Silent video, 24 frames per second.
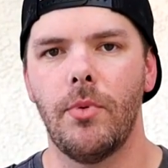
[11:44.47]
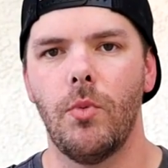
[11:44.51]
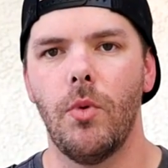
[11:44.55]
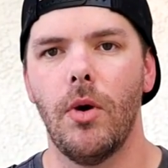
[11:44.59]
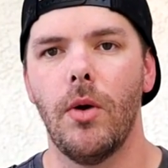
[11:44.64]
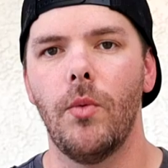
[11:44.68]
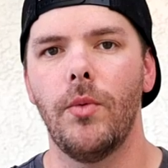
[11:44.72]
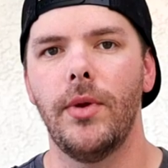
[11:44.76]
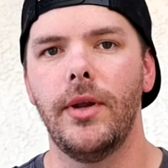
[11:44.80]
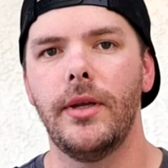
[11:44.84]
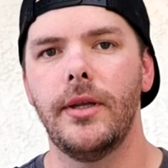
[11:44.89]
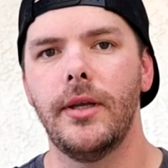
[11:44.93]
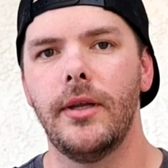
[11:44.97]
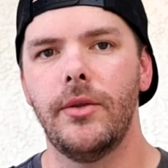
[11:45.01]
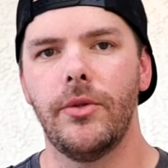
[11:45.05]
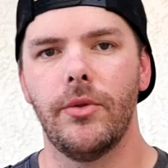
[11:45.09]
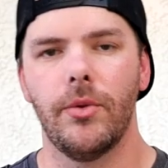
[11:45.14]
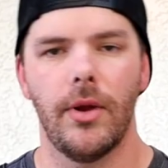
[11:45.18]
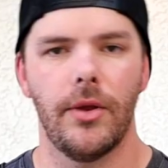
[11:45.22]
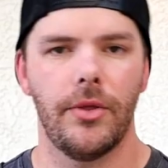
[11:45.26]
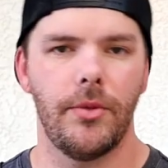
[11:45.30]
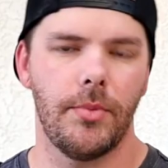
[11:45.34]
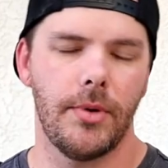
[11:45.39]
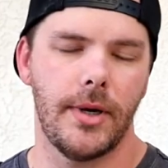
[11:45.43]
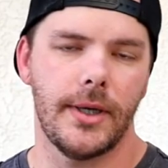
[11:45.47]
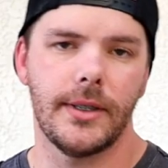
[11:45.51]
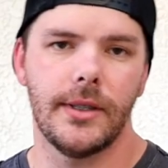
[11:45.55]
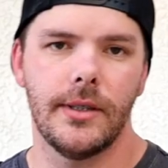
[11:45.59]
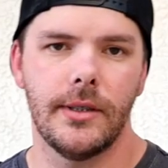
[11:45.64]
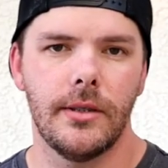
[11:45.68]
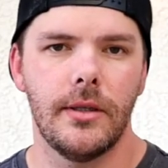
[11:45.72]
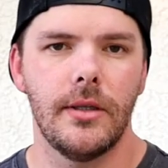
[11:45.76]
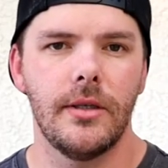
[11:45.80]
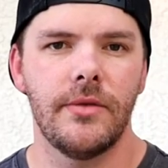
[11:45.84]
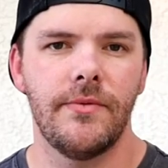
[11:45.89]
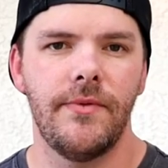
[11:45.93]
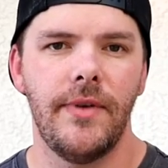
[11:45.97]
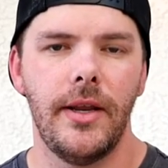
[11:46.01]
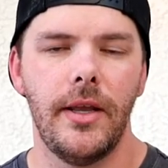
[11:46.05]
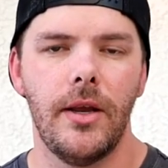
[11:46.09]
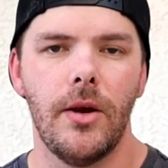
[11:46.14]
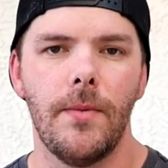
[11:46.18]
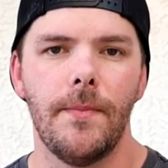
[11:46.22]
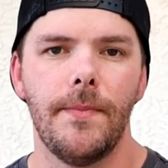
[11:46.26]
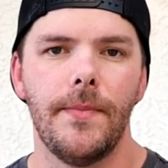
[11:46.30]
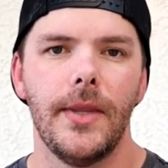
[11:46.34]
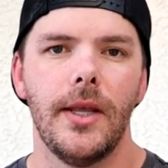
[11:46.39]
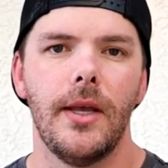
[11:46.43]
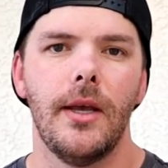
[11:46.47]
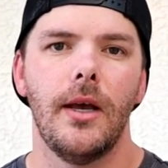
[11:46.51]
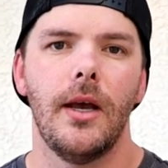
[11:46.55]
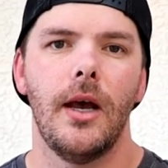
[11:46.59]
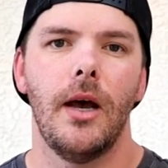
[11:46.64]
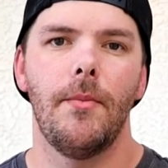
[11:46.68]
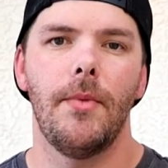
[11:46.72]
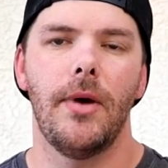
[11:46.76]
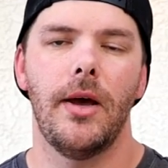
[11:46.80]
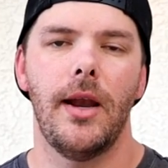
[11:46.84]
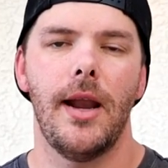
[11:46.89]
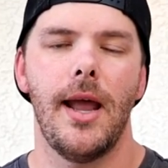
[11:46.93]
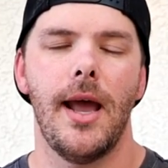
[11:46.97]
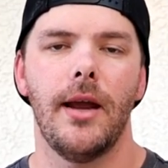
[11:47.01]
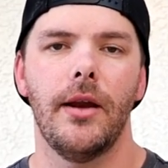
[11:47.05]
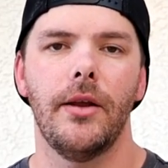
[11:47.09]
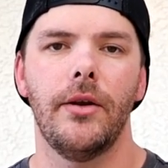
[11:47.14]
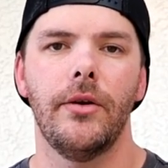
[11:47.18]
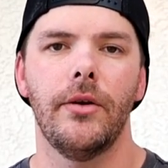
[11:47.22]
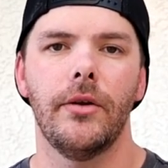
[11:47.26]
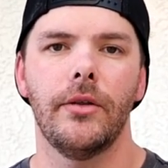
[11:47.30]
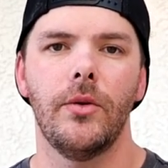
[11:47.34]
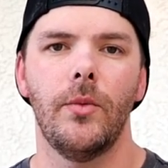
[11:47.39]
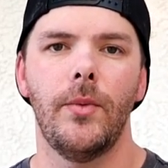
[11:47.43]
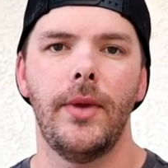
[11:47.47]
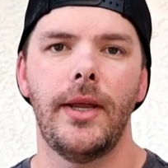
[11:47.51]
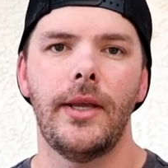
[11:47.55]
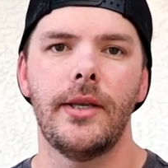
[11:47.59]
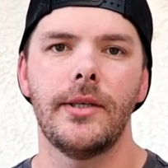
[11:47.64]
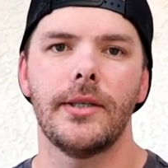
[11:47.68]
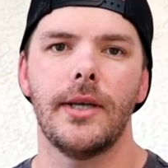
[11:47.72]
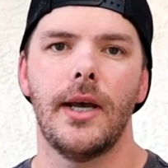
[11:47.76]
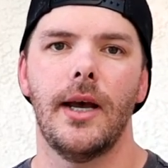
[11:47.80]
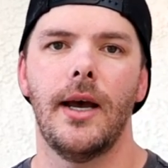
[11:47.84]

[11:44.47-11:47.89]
what we did throughout the process of this video on how to cook the wings.